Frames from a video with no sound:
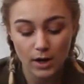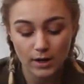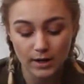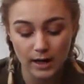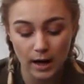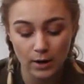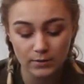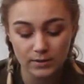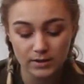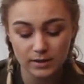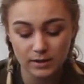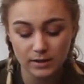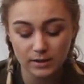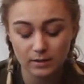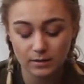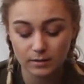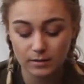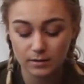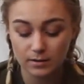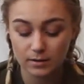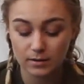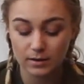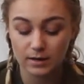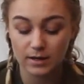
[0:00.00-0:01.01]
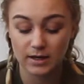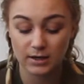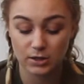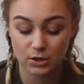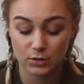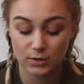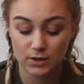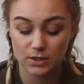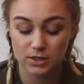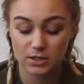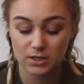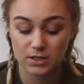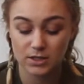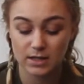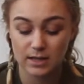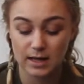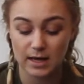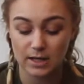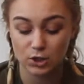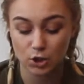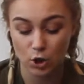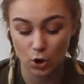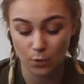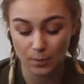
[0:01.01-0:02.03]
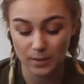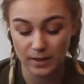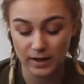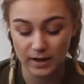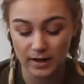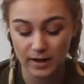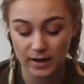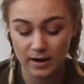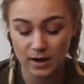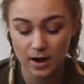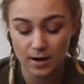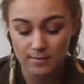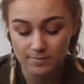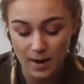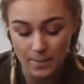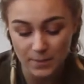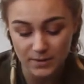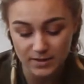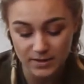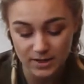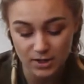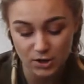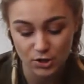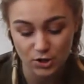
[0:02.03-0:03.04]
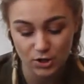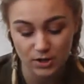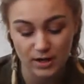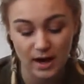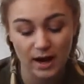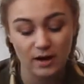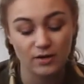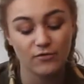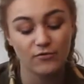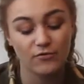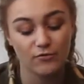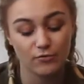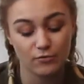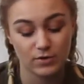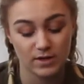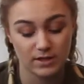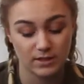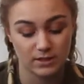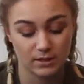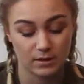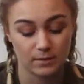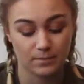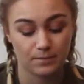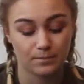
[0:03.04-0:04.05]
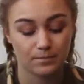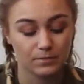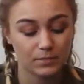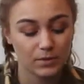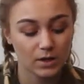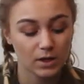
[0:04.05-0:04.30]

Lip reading: counter intuition / copying, repetition, and freedom.